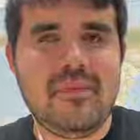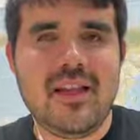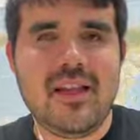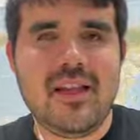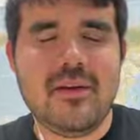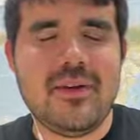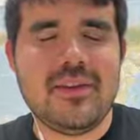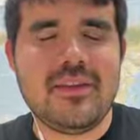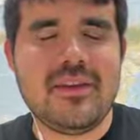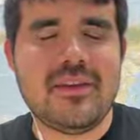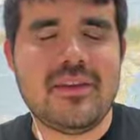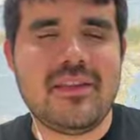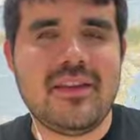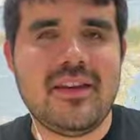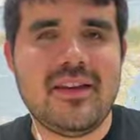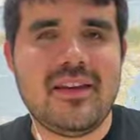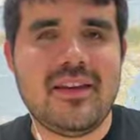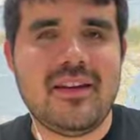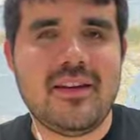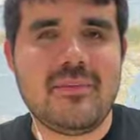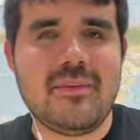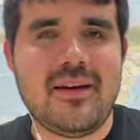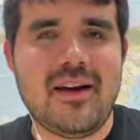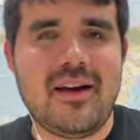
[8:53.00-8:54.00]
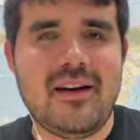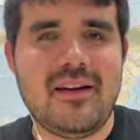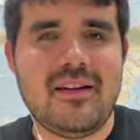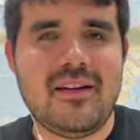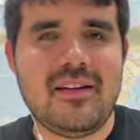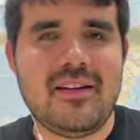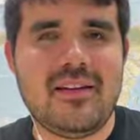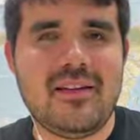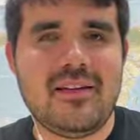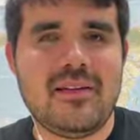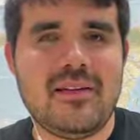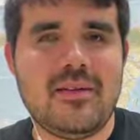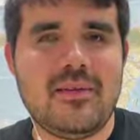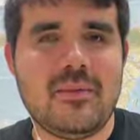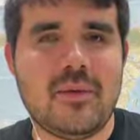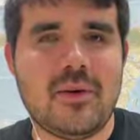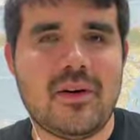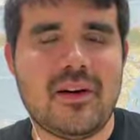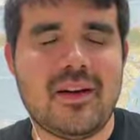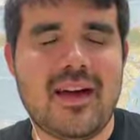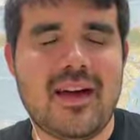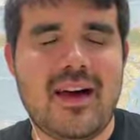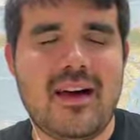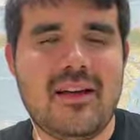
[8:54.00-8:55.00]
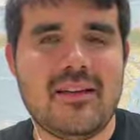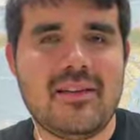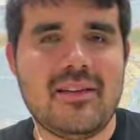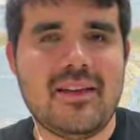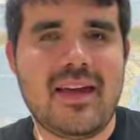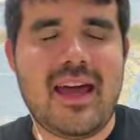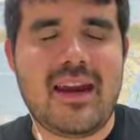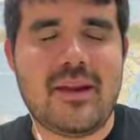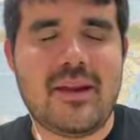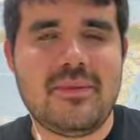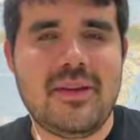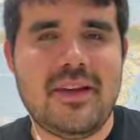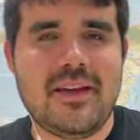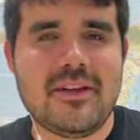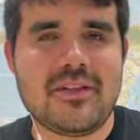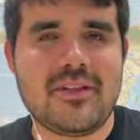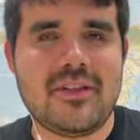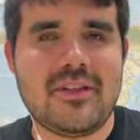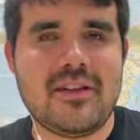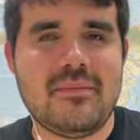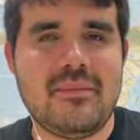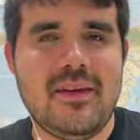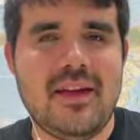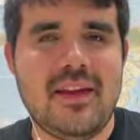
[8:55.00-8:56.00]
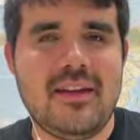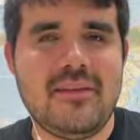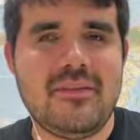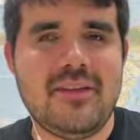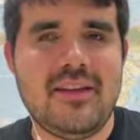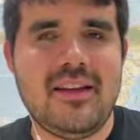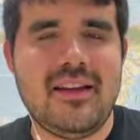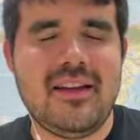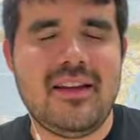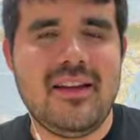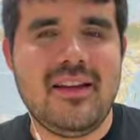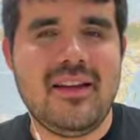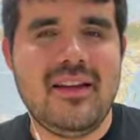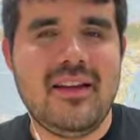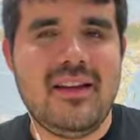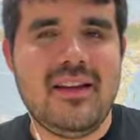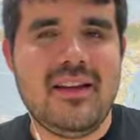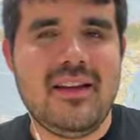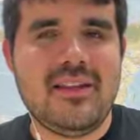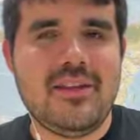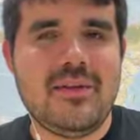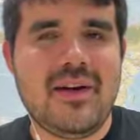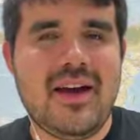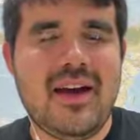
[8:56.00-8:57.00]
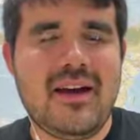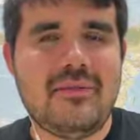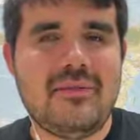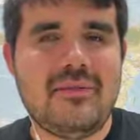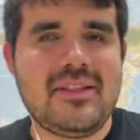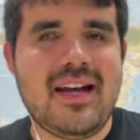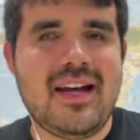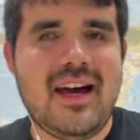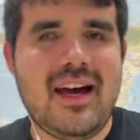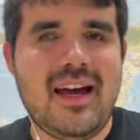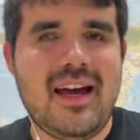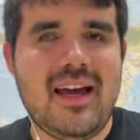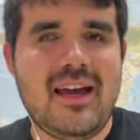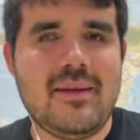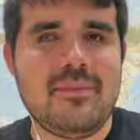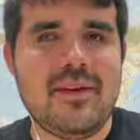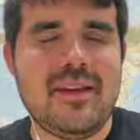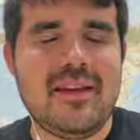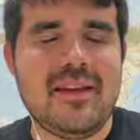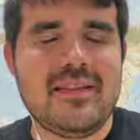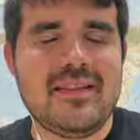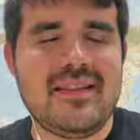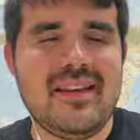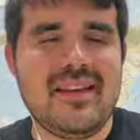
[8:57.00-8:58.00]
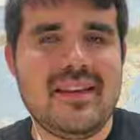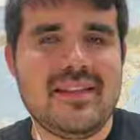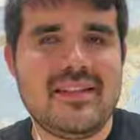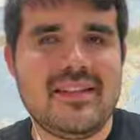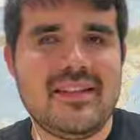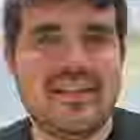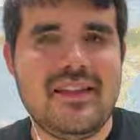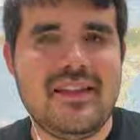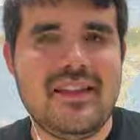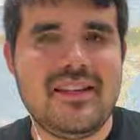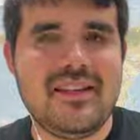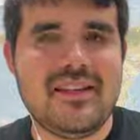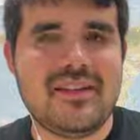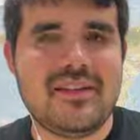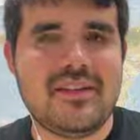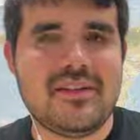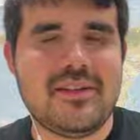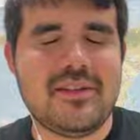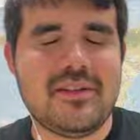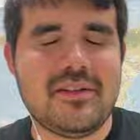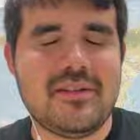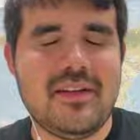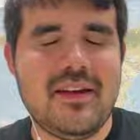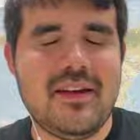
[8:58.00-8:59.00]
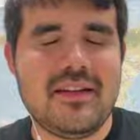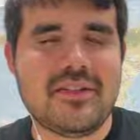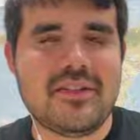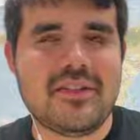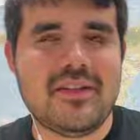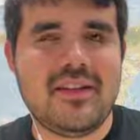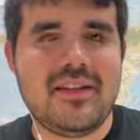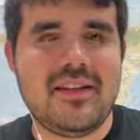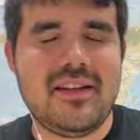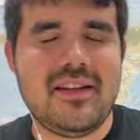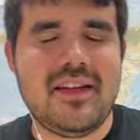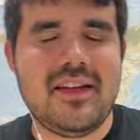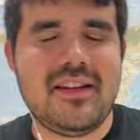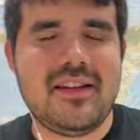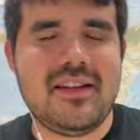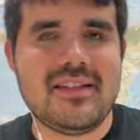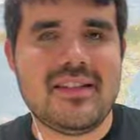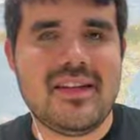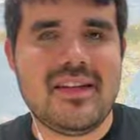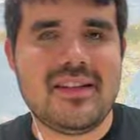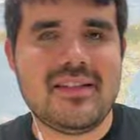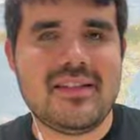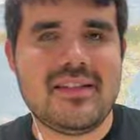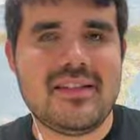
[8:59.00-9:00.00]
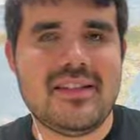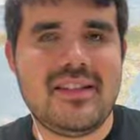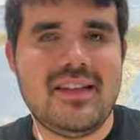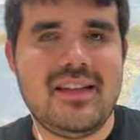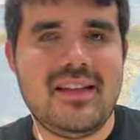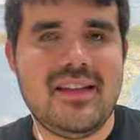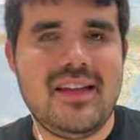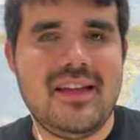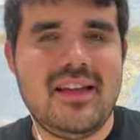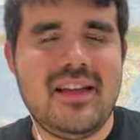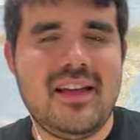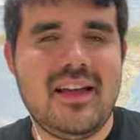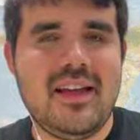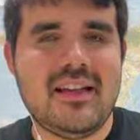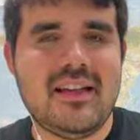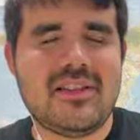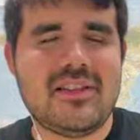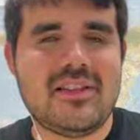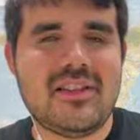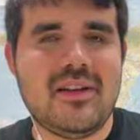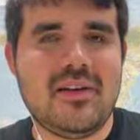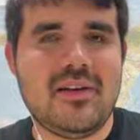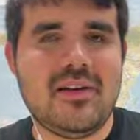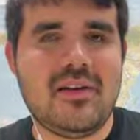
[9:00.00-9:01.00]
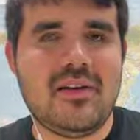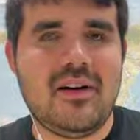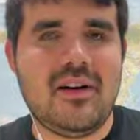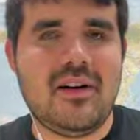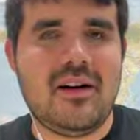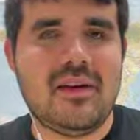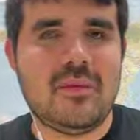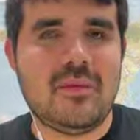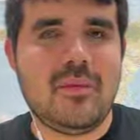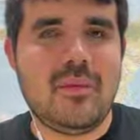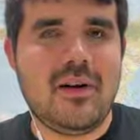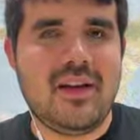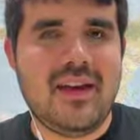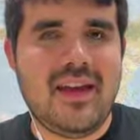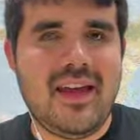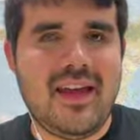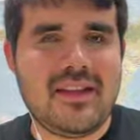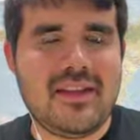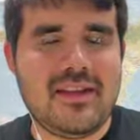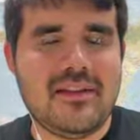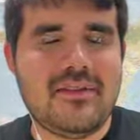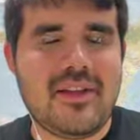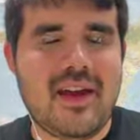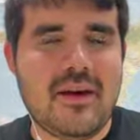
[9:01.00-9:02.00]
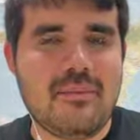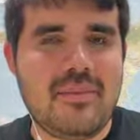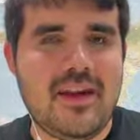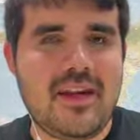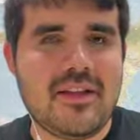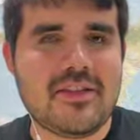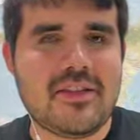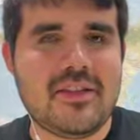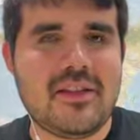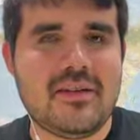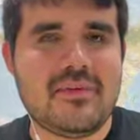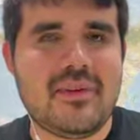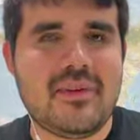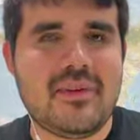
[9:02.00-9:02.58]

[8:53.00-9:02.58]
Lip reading: when you're thinking about workout adaptation and benefit. You have time and intensity, or duration and intensity. And so on one end of that pendulum,